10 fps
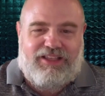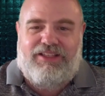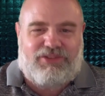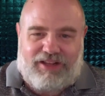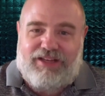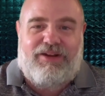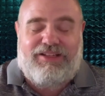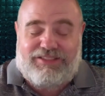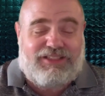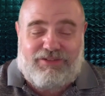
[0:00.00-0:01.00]
So anyway,
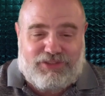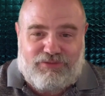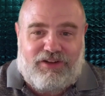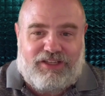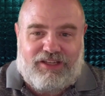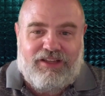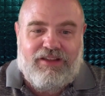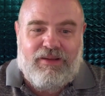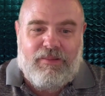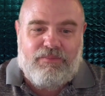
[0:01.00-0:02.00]
I just thought that was funny
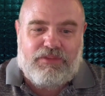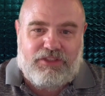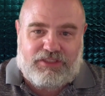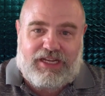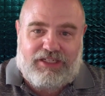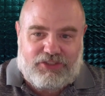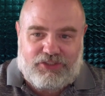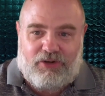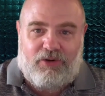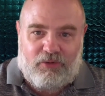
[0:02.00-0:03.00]
just to kind of
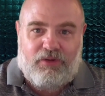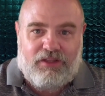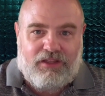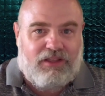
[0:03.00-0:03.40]
show